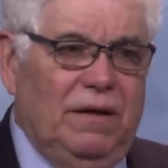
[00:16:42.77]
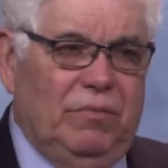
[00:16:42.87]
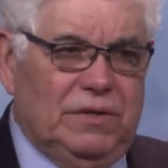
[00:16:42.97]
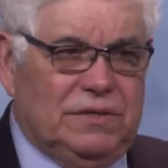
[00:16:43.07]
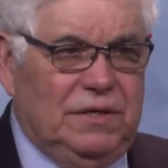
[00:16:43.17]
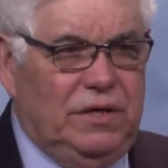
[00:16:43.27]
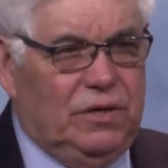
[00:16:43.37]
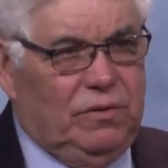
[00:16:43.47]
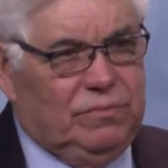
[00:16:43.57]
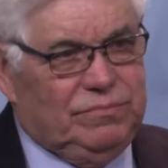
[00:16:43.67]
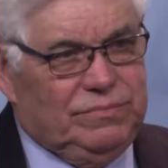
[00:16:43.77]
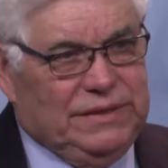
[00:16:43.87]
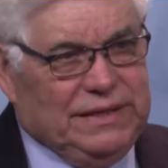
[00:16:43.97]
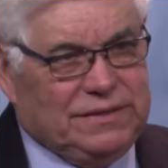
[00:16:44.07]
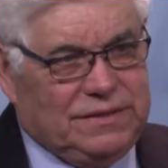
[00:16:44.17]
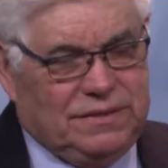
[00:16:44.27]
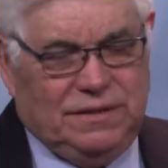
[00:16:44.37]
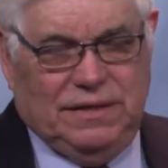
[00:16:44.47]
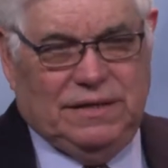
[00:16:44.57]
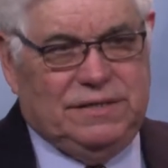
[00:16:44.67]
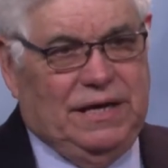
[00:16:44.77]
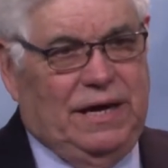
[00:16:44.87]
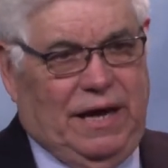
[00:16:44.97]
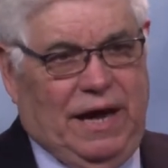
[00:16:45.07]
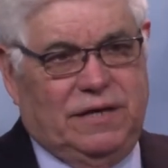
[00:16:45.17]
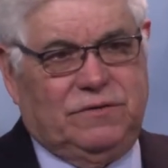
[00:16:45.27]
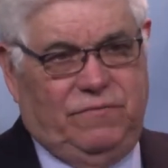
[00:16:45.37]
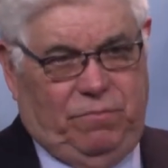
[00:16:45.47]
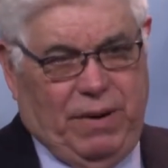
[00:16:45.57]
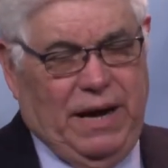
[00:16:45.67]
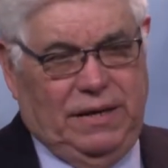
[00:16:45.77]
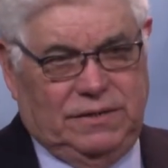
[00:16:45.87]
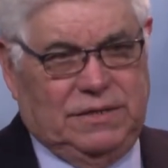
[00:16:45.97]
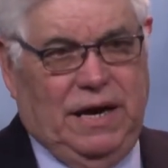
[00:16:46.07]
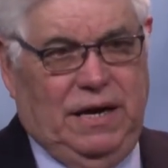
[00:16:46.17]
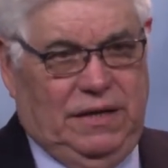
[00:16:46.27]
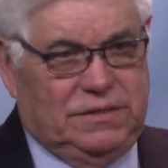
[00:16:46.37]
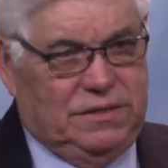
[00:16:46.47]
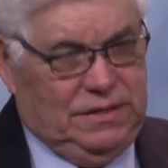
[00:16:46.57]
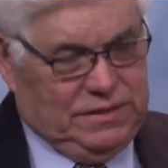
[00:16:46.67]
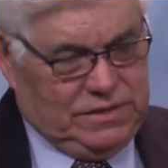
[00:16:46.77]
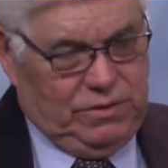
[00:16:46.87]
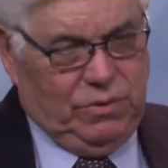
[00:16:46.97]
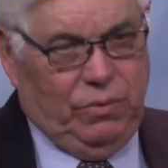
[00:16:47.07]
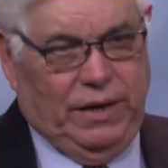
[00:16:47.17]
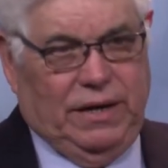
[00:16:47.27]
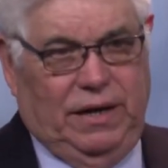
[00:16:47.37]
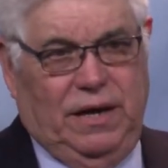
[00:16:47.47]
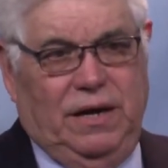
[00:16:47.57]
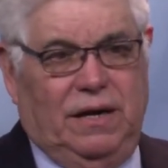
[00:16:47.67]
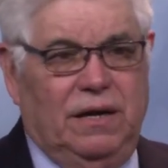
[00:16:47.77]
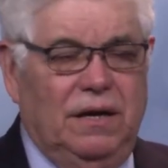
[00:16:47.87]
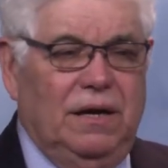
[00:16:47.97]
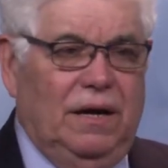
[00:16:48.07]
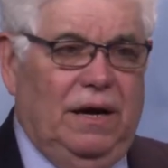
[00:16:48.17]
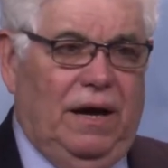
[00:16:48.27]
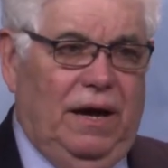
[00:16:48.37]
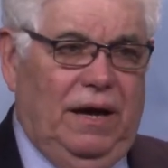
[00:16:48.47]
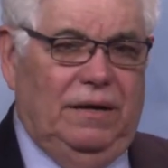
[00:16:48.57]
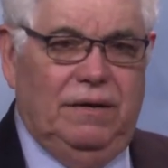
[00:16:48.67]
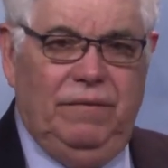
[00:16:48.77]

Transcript: was you know let's let's not ask for pie in the sky let's let's see what we can get and